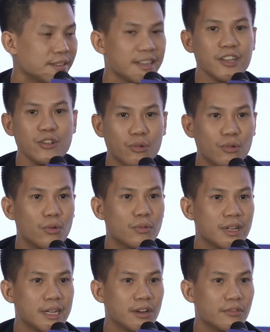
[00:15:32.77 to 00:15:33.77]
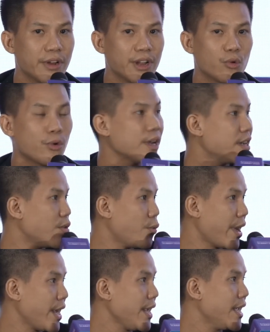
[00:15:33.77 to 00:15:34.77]
senior role in a very quicker
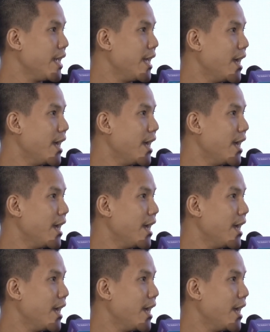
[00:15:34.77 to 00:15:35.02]
way,